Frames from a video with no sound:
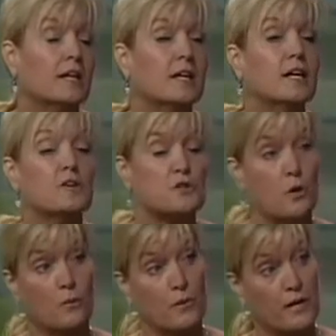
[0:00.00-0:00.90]
So
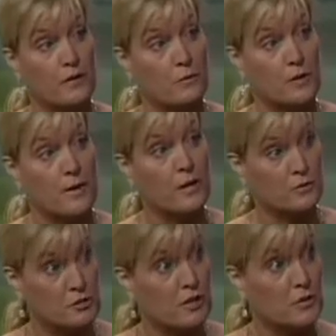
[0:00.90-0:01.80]
when my
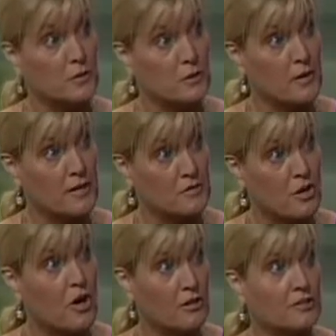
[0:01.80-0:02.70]
only child went away to
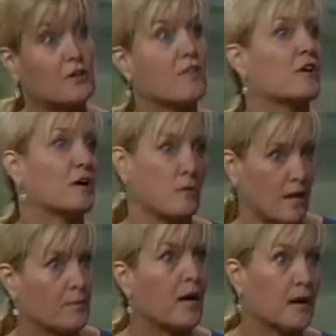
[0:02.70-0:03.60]
college, I thought,
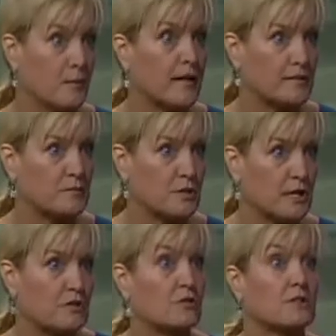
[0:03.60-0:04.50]
well, I'll make some
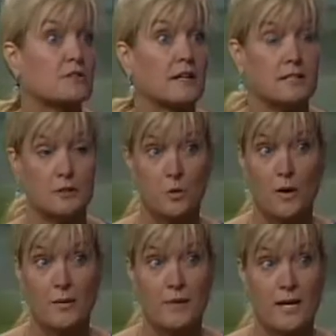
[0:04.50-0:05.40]
changes. I didn't
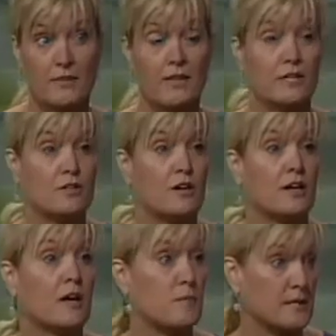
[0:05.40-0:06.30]
quite make it that long.
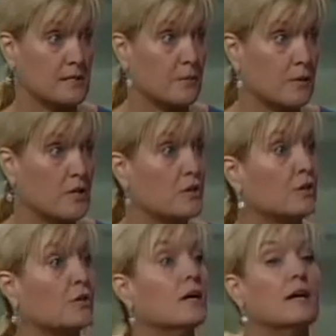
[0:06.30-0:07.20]
I met someone
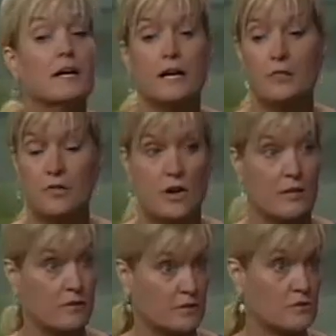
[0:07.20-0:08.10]
new and thought,
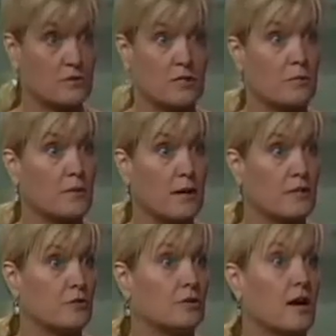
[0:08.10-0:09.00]
this is going to be my
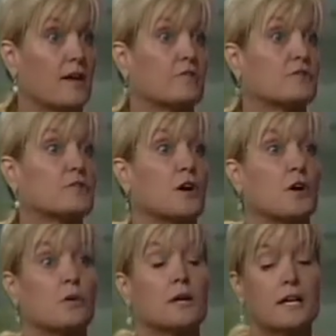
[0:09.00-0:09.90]
new life.
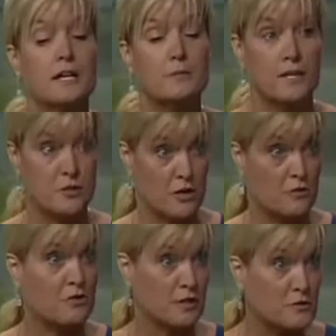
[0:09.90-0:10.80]
So my daughter
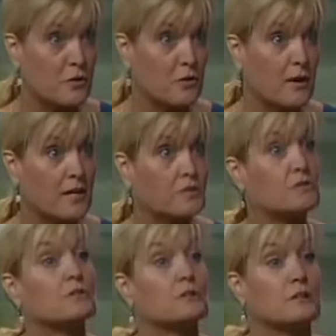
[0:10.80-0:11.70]
does go away to
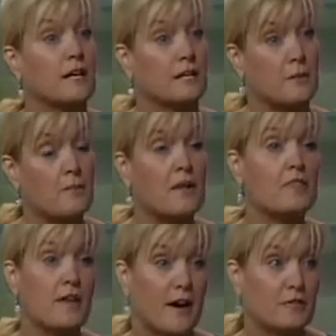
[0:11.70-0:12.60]
school, and a month
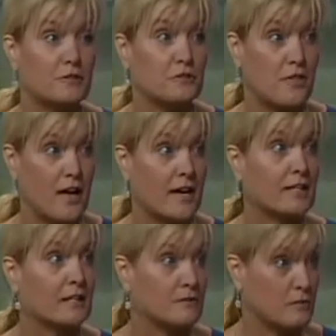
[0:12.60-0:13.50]
after that,
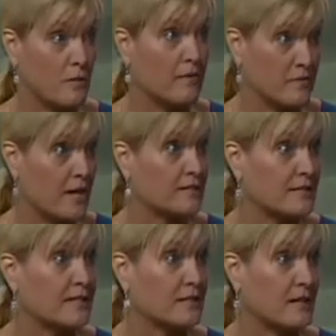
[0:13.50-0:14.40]
my
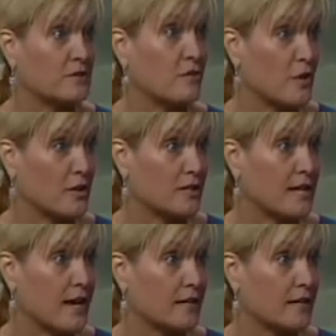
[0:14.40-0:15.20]
fiance dies of a heart attack.